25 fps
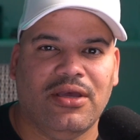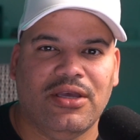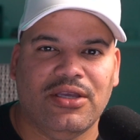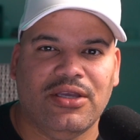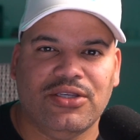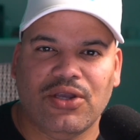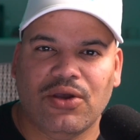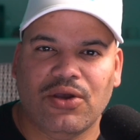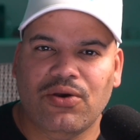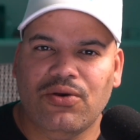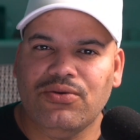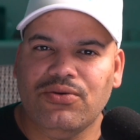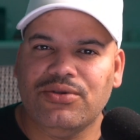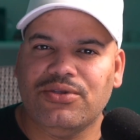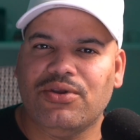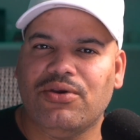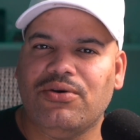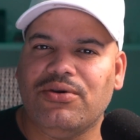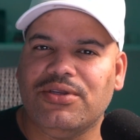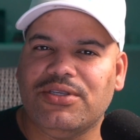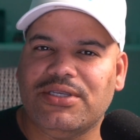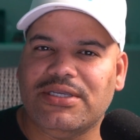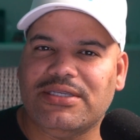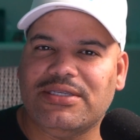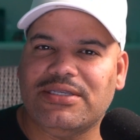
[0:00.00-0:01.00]
So who's
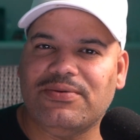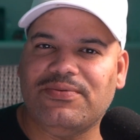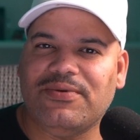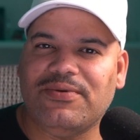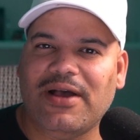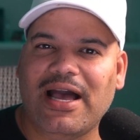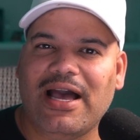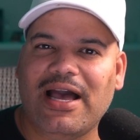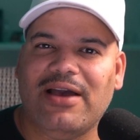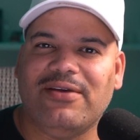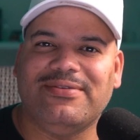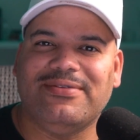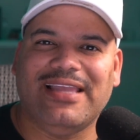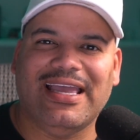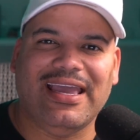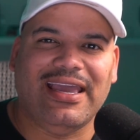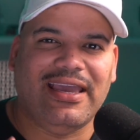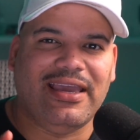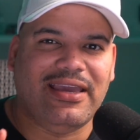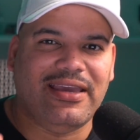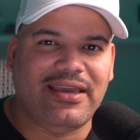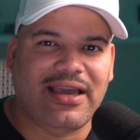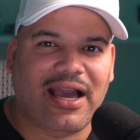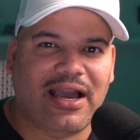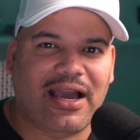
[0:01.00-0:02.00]
going to survive the AI